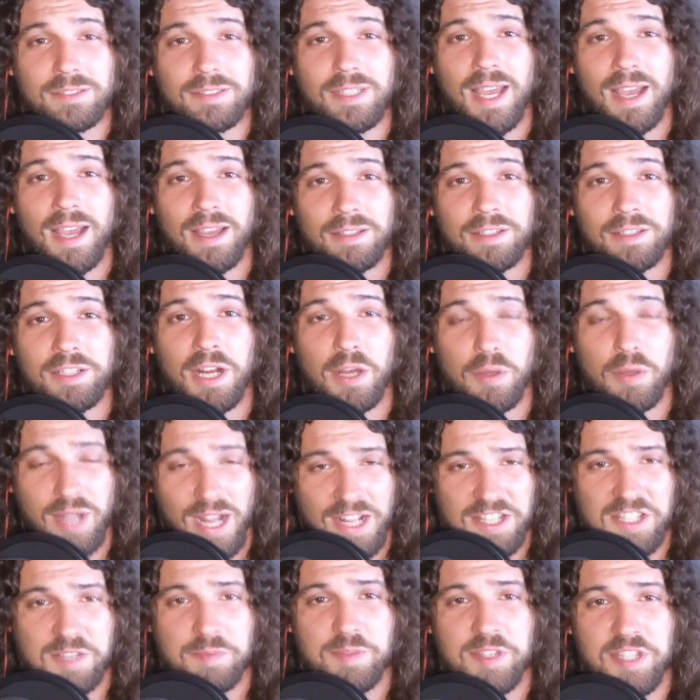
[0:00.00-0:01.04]
Yeah, you know,
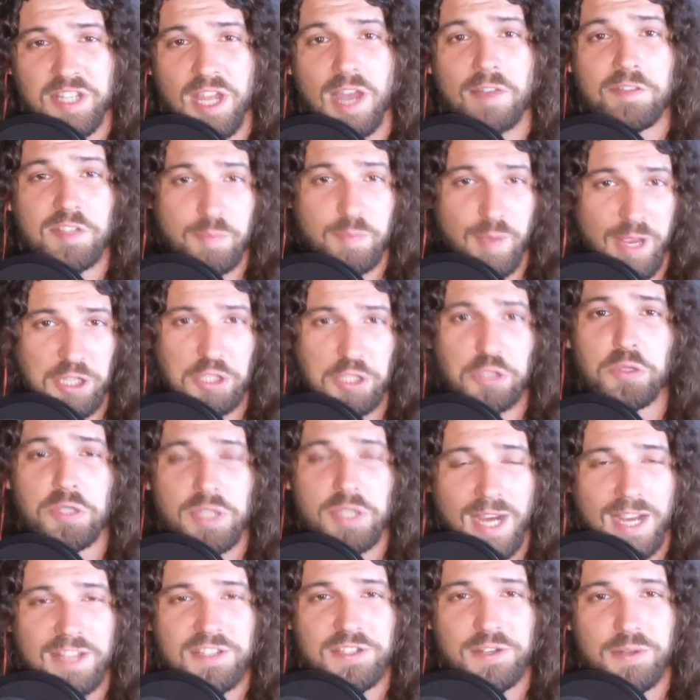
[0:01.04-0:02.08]
got some stuff special. You
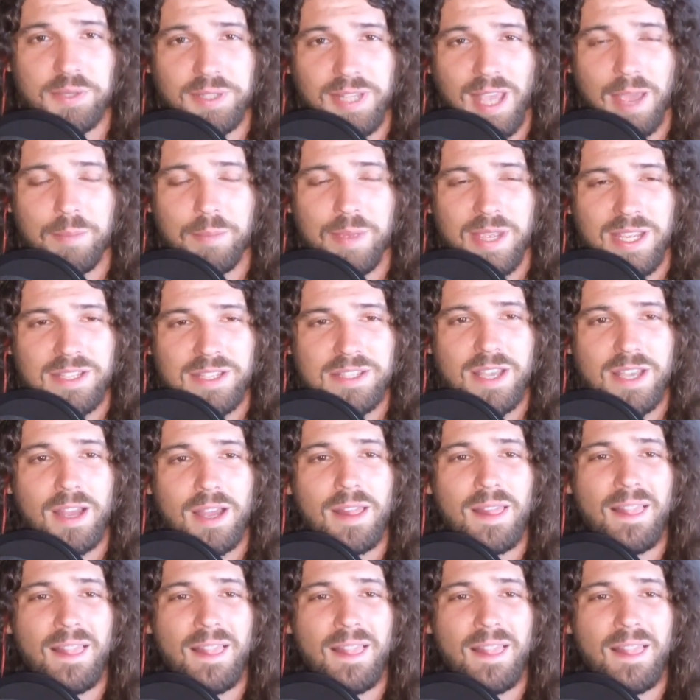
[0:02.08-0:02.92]
guys know what that means.